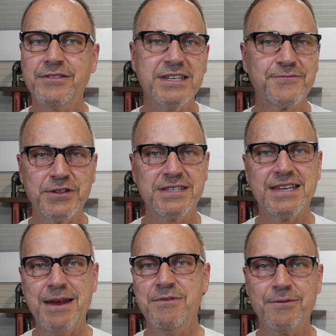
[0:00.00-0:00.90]
Thus, for the
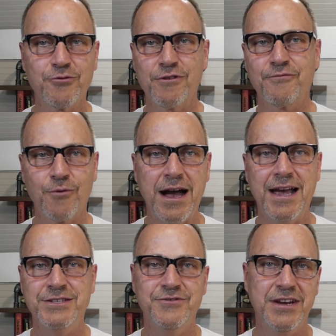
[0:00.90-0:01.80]
same number of
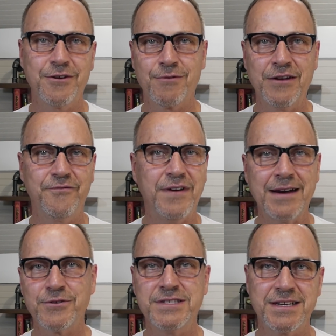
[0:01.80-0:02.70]
rides, you need around
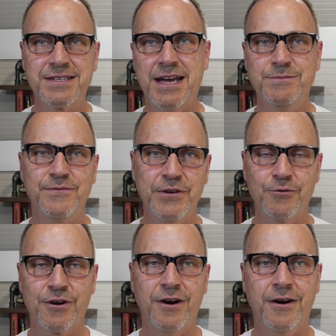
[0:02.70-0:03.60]
five or six times
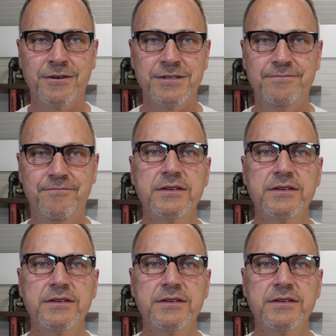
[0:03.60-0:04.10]
fewer cars.